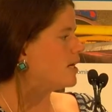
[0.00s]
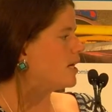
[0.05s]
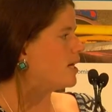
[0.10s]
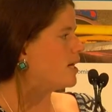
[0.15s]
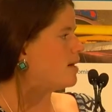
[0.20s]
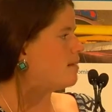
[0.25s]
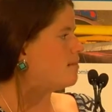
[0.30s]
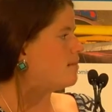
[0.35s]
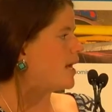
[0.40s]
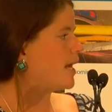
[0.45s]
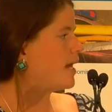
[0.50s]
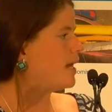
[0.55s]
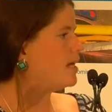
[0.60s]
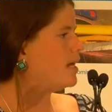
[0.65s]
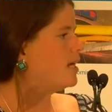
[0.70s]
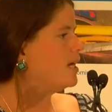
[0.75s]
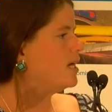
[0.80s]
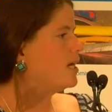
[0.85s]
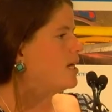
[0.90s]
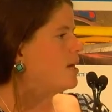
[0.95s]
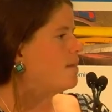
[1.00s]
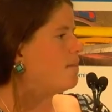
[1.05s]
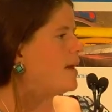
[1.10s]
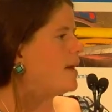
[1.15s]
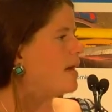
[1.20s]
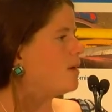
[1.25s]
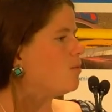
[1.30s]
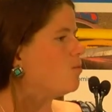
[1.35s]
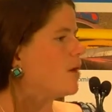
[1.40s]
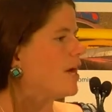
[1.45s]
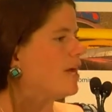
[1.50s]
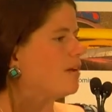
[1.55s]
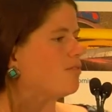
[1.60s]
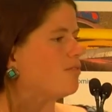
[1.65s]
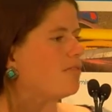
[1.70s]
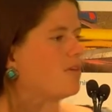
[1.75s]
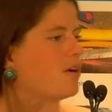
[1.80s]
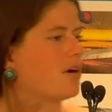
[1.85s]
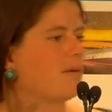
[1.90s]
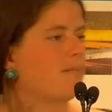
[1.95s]
And Ben went
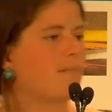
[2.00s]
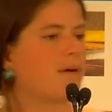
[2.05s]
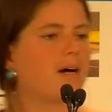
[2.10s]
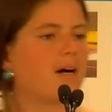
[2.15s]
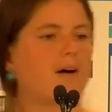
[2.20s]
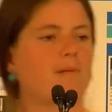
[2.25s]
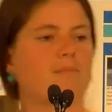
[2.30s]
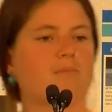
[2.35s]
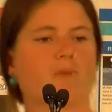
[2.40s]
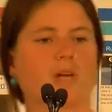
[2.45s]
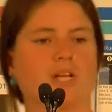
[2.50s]
from,